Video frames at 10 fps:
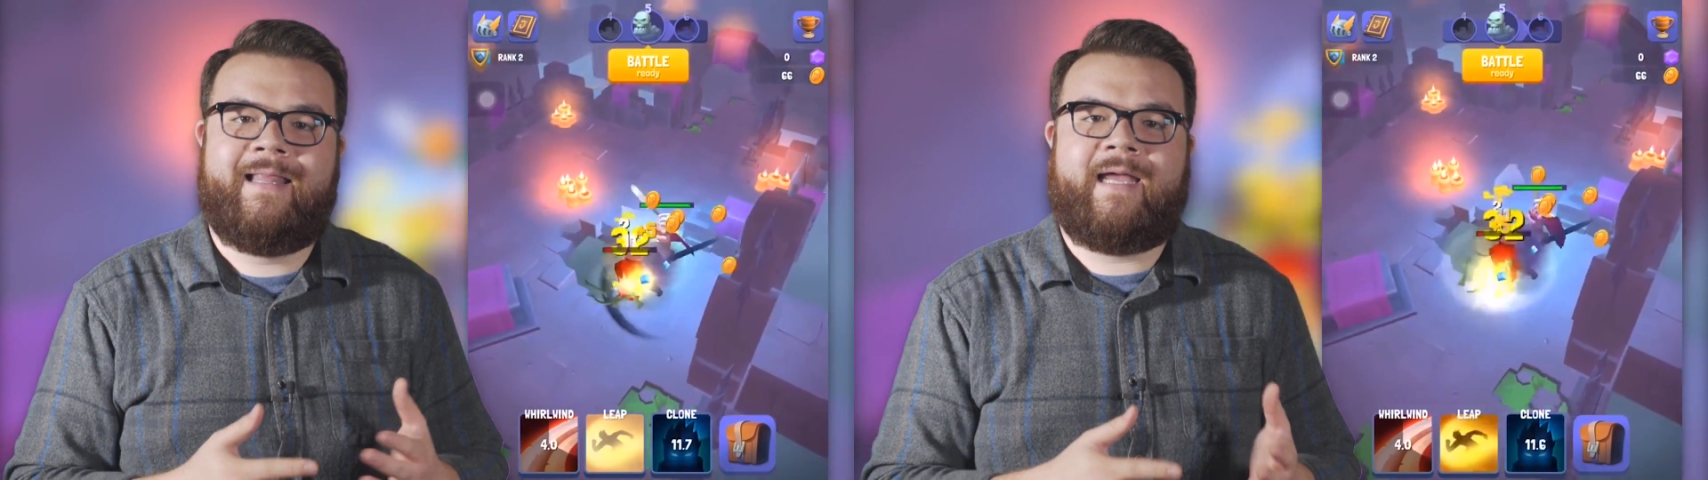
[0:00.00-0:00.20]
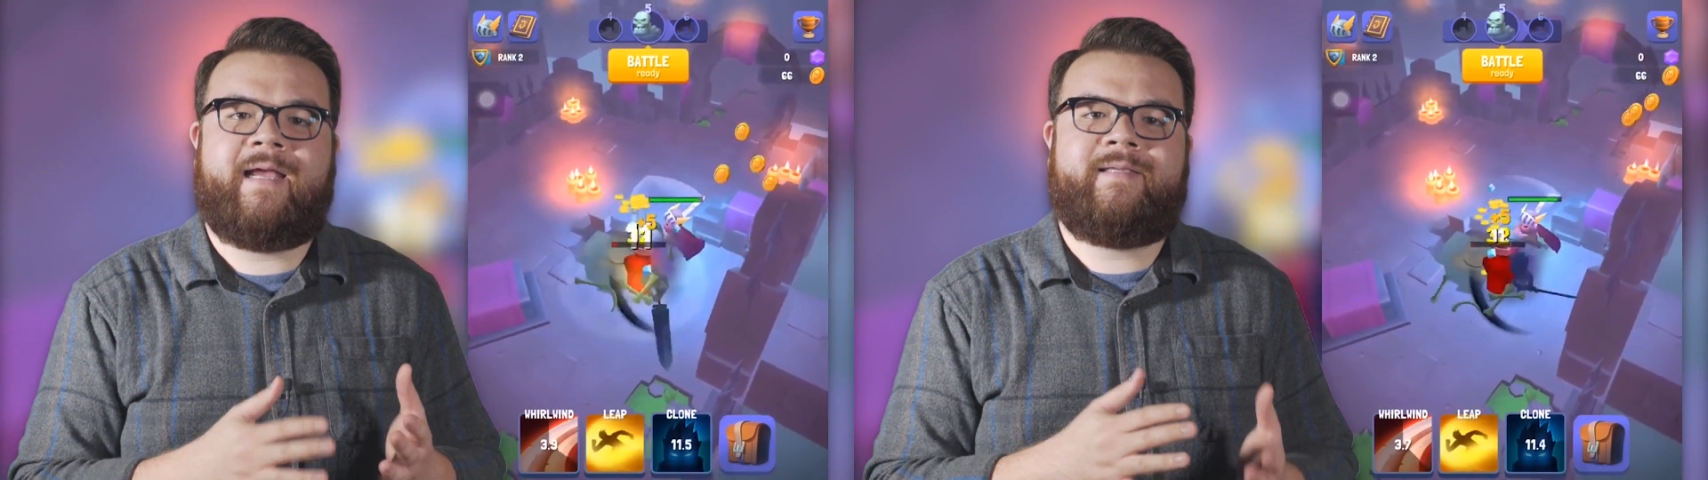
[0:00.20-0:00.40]

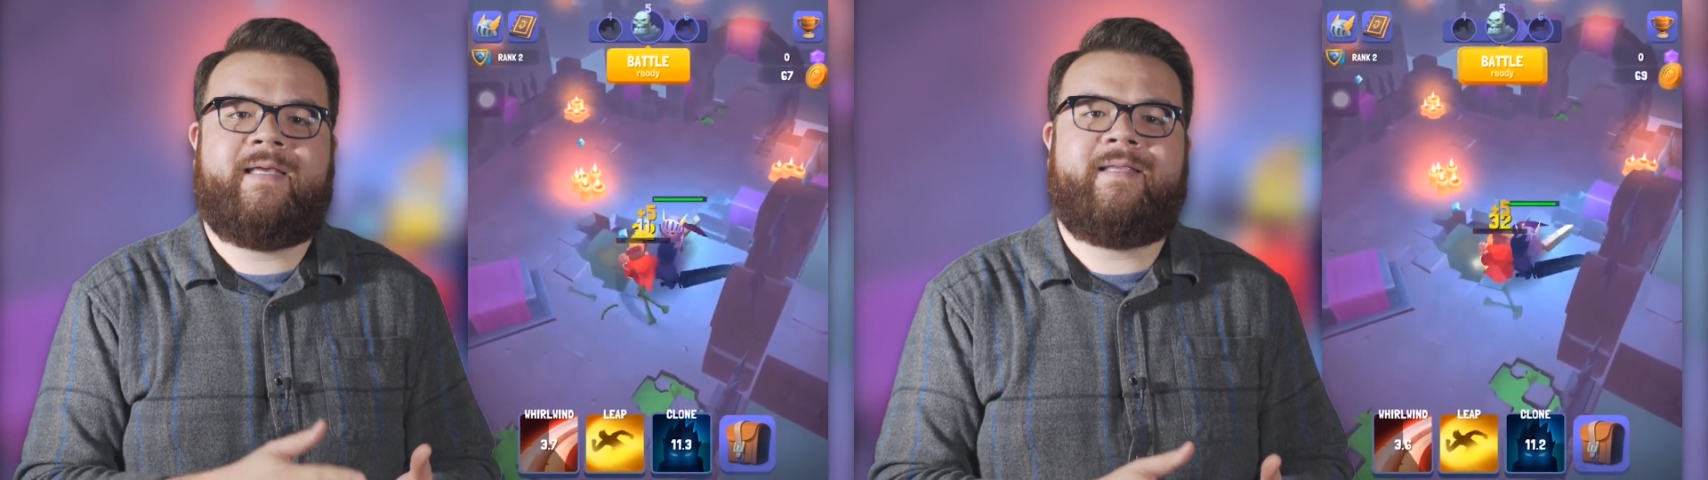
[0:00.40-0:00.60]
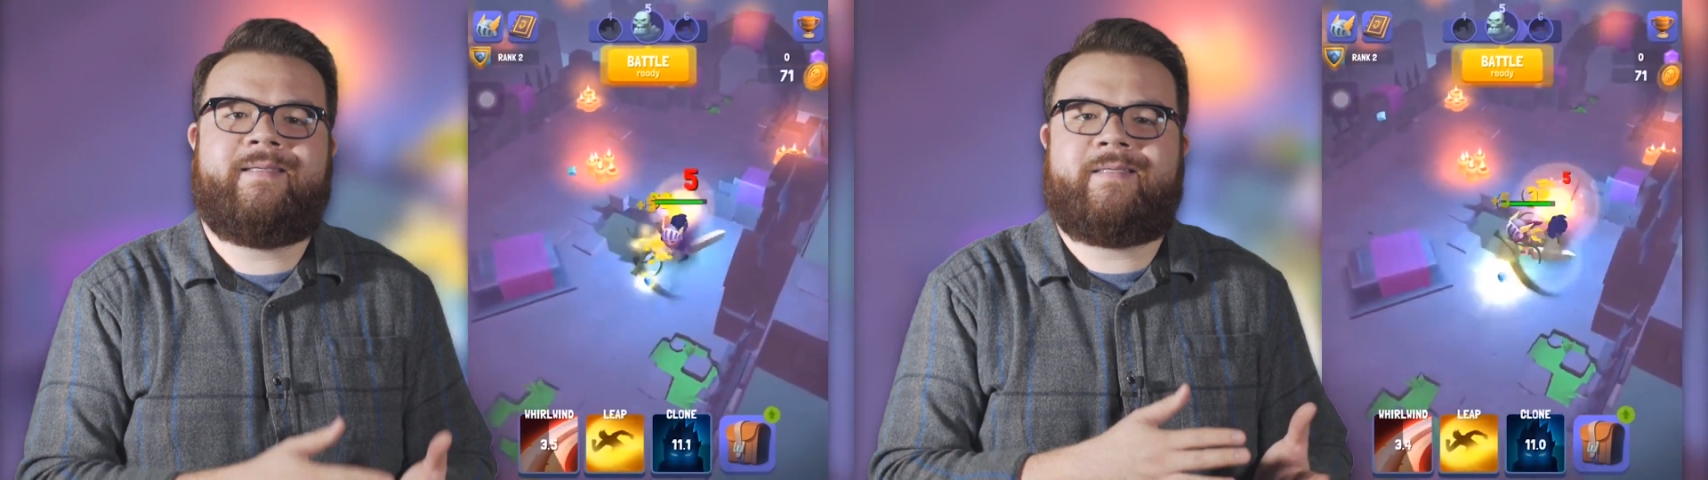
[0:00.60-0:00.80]
Like I
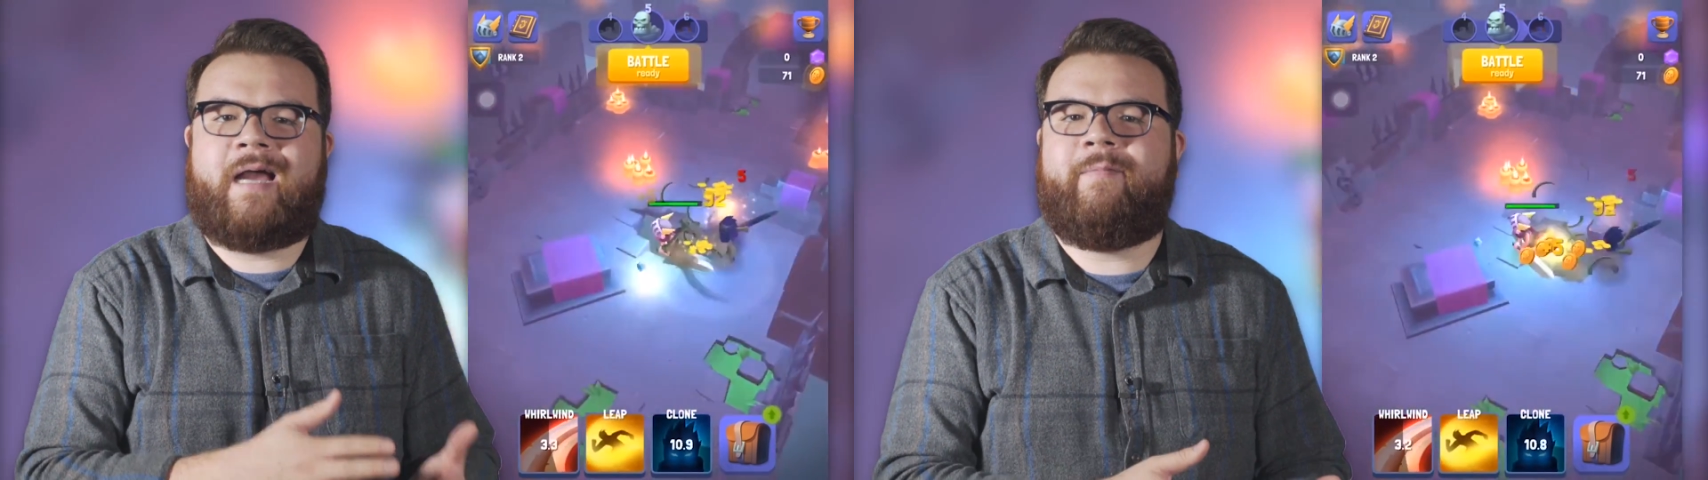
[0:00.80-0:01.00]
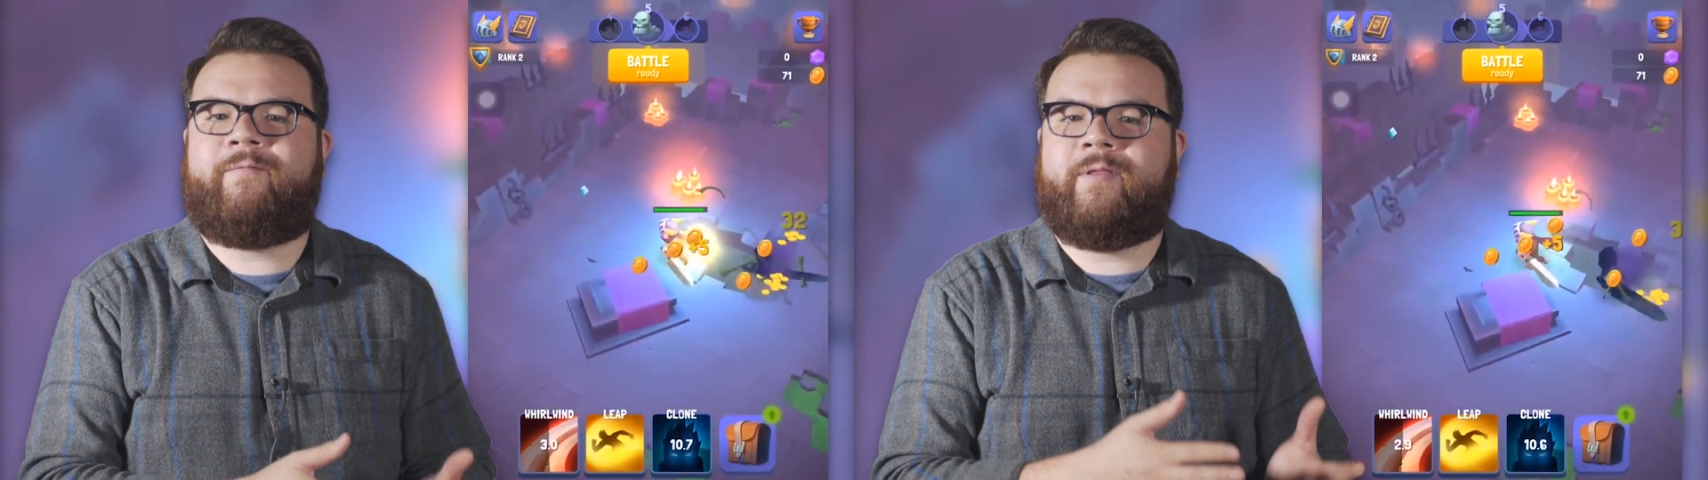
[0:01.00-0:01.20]
said, this is
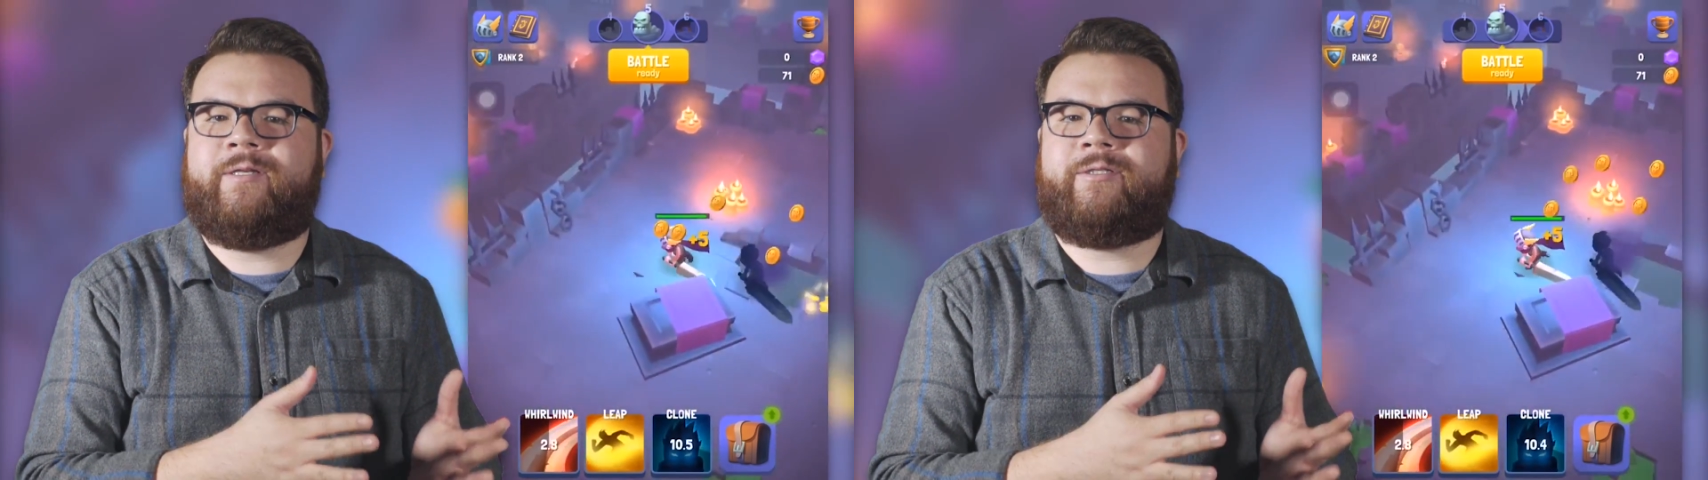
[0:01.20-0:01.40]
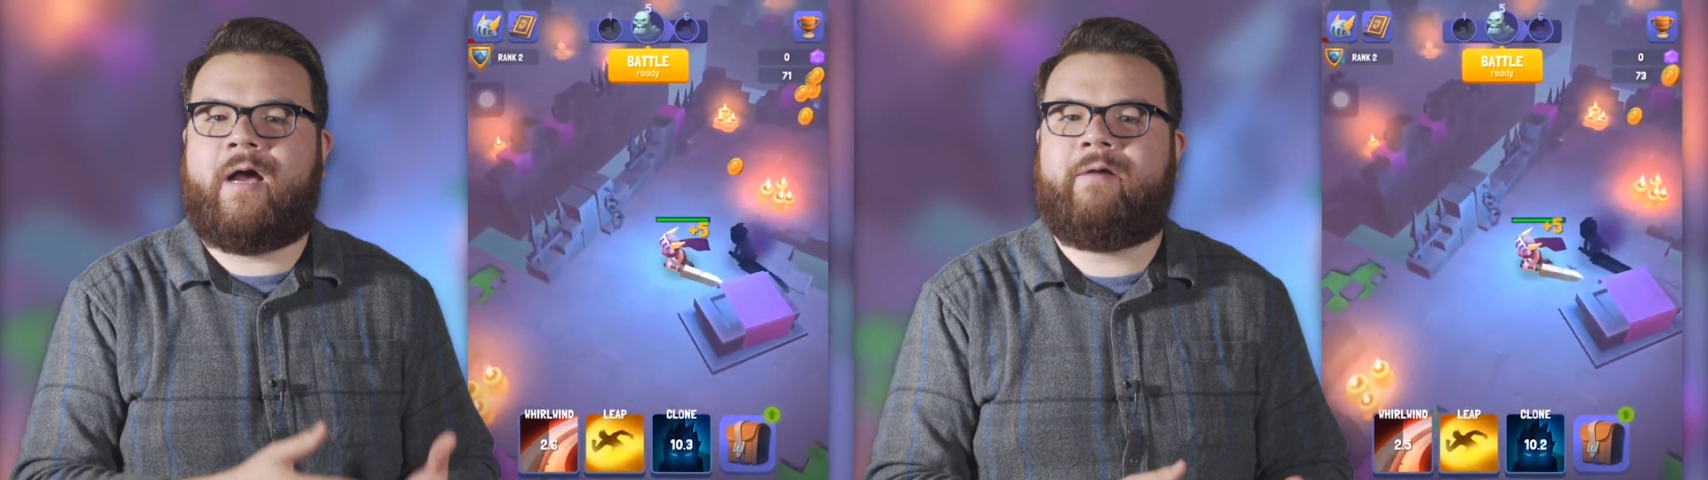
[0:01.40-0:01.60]
common for
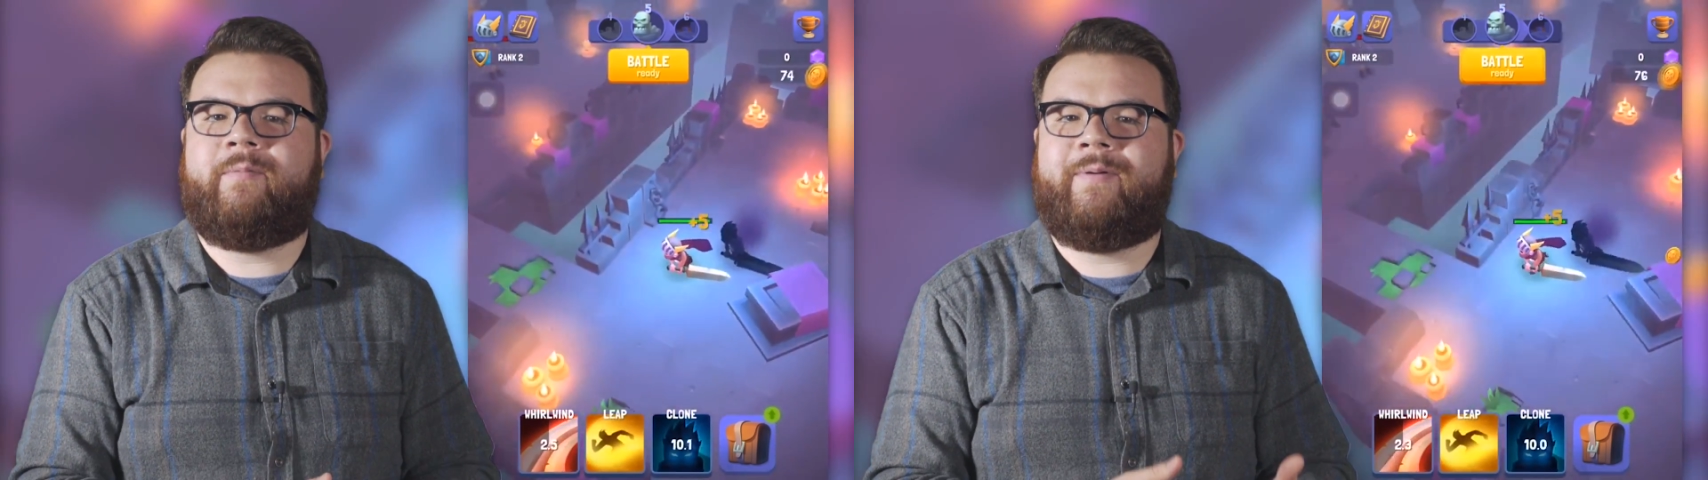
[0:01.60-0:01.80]
the genre,